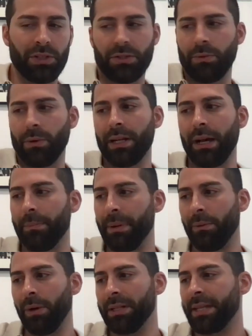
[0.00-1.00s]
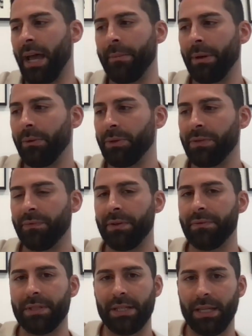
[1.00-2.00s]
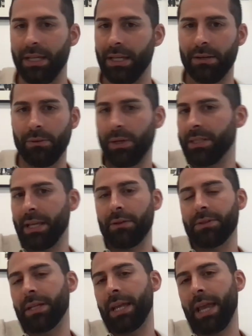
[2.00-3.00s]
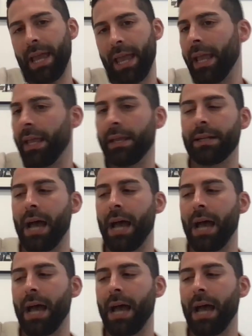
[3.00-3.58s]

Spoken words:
It's went up. At one time it was 15. It went down to 8.